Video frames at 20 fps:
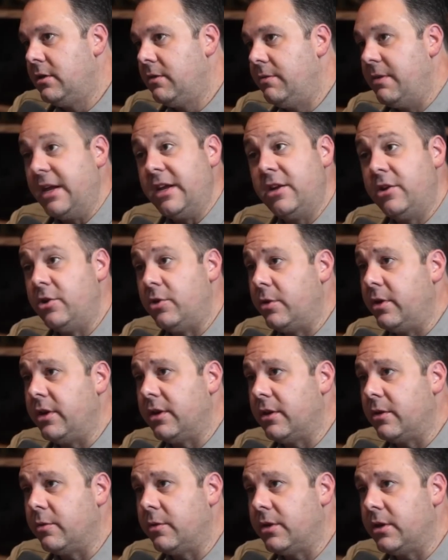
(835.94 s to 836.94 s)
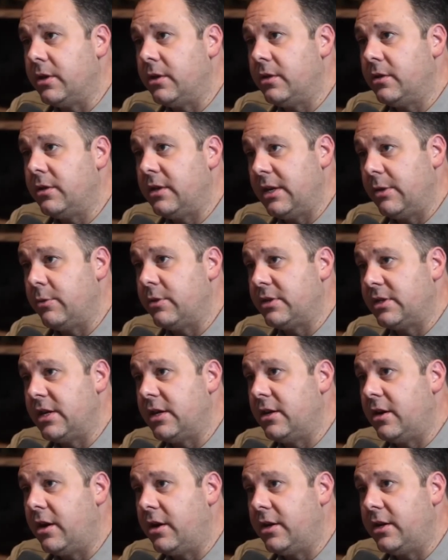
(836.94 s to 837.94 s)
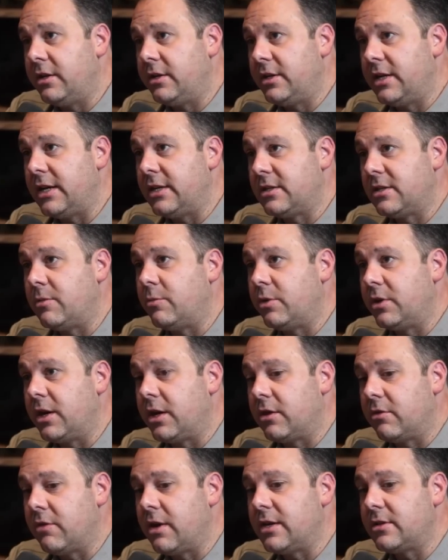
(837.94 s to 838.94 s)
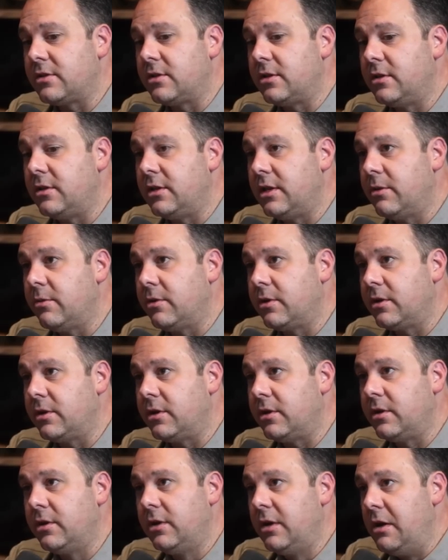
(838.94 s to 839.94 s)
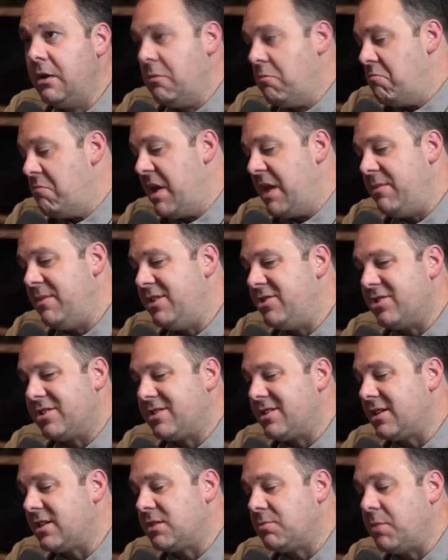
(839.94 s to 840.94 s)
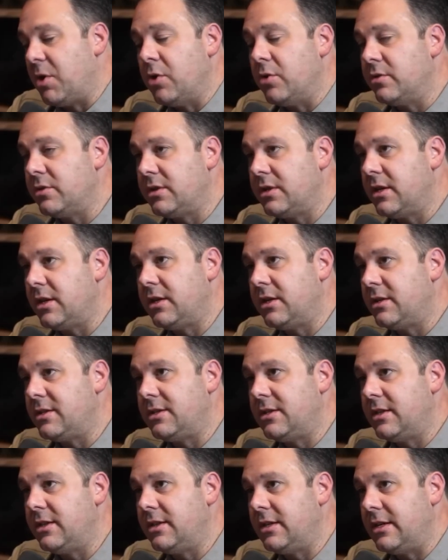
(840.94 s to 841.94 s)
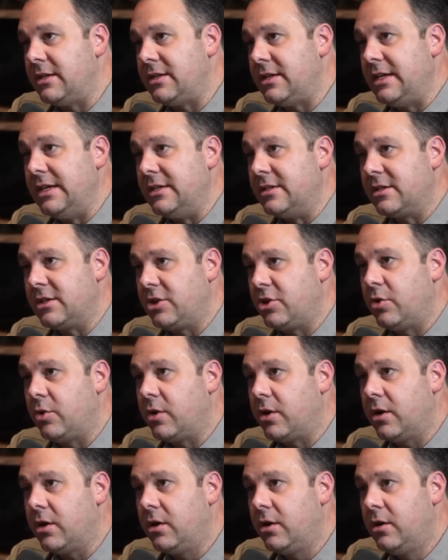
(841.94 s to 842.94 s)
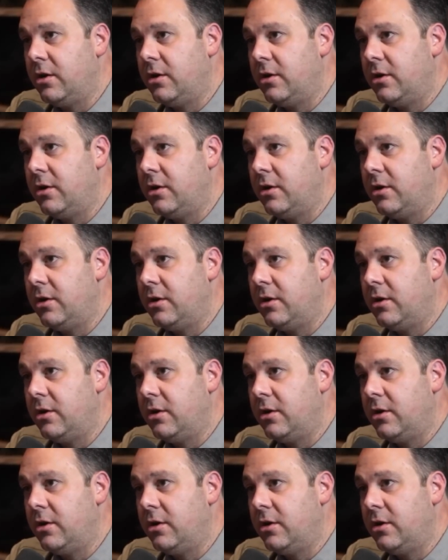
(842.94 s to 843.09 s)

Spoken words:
They didn't do anything with it. They were sitting on it in case someone got arrested and they were going to maybe just expose that it's insecure.